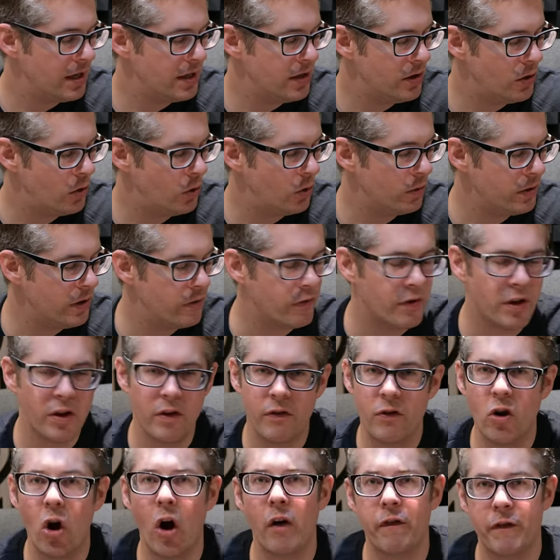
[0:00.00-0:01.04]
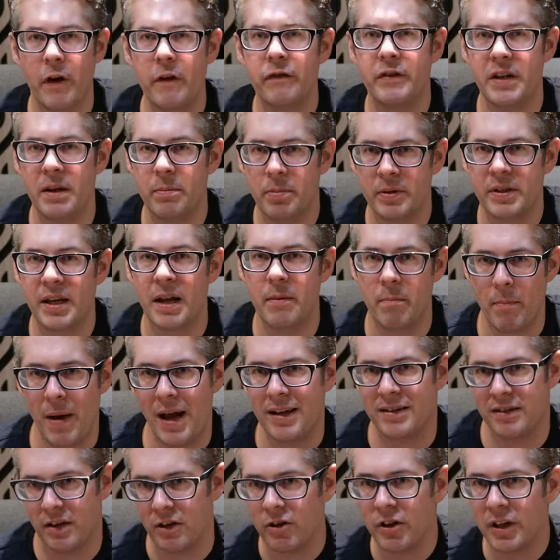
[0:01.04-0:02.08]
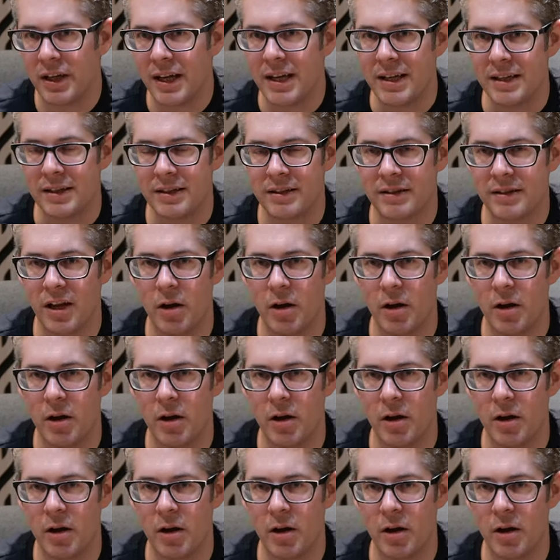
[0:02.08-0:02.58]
you've got 50% better at least.